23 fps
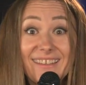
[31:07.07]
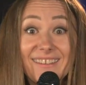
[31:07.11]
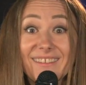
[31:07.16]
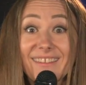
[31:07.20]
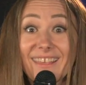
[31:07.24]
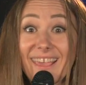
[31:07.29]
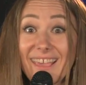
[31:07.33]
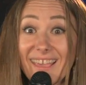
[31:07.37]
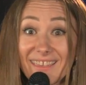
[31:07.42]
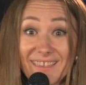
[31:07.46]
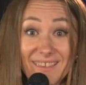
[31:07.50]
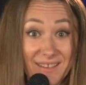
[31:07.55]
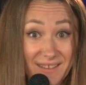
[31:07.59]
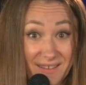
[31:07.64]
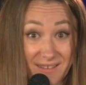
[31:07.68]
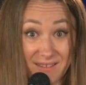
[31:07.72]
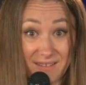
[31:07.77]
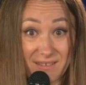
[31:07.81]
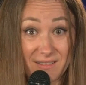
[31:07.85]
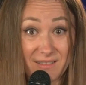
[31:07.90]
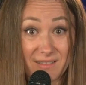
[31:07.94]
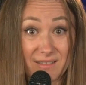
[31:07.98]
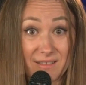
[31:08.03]
much joy
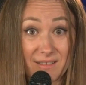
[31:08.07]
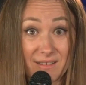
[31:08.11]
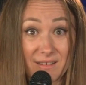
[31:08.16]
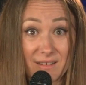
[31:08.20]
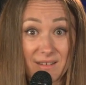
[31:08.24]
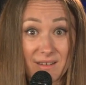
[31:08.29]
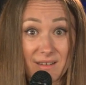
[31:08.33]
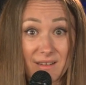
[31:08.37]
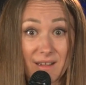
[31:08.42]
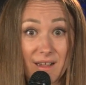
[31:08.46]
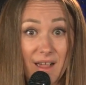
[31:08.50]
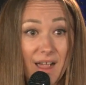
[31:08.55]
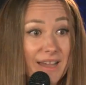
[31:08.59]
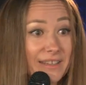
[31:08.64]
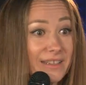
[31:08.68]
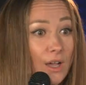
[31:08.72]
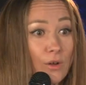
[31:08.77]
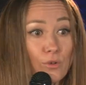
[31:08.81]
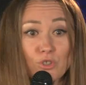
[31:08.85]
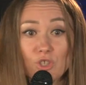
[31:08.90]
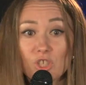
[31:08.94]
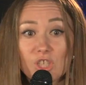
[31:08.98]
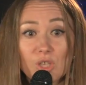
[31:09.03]
we will have.
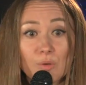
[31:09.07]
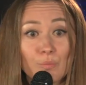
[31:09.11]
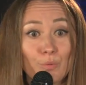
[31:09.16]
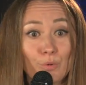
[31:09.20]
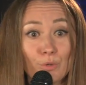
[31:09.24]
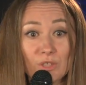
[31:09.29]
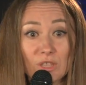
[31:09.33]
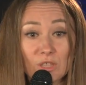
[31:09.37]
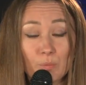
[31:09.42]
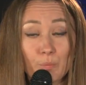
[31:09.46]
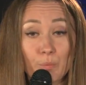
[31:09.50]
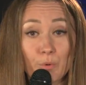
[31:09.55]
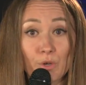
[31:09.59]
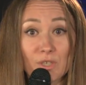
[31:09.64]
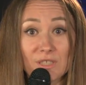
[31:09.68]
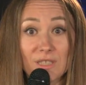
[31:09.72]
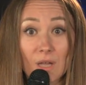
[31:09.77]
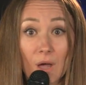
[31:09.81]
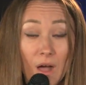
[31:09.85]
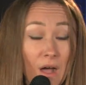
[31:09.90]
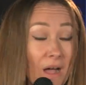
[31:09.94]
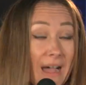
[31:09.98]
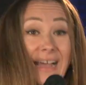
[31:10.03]
It will be much
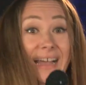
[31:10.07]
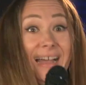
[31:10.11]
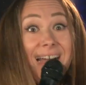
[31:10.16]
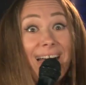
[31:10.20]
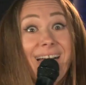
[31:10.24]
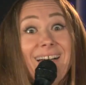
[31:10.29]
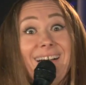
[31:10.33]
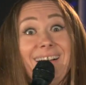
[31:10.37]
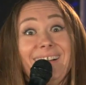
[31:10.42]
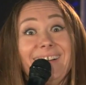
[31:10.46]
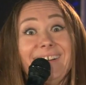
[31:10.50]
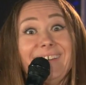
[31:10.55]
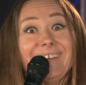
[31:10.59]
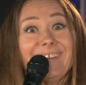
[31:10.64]
more longer.